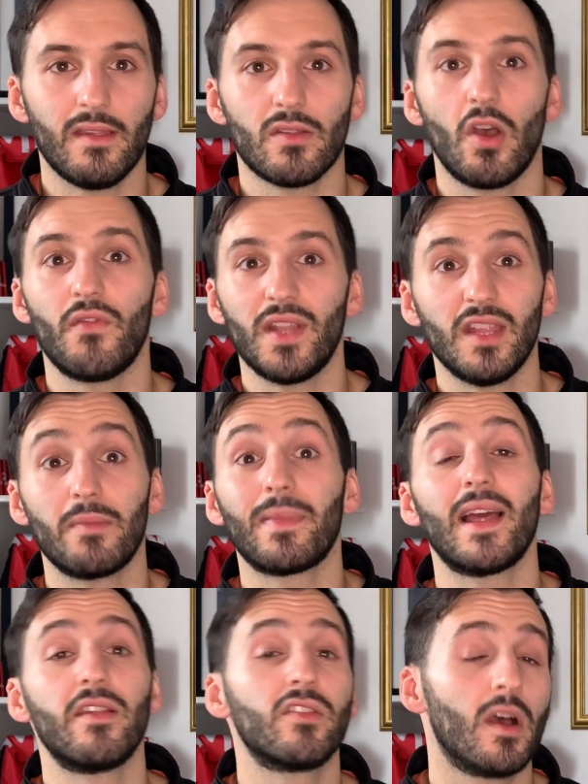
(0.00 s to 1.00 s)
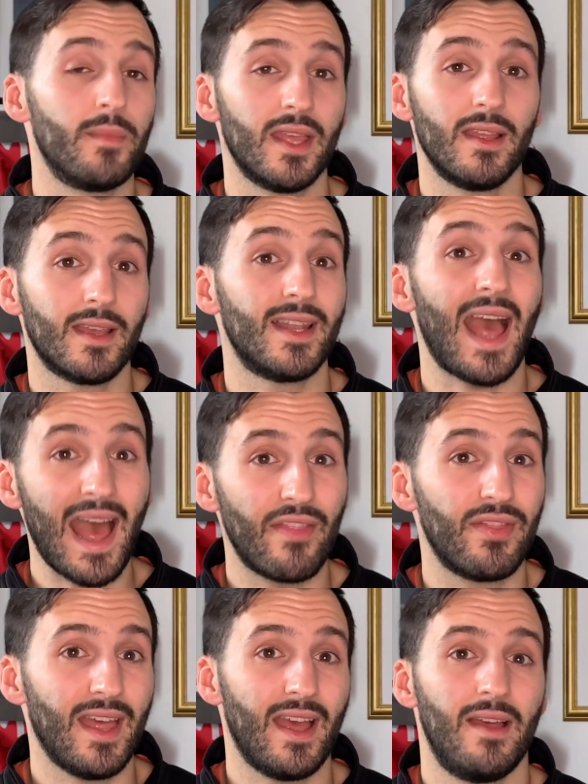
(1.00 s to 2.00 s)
So hopefully these players coming in can add that.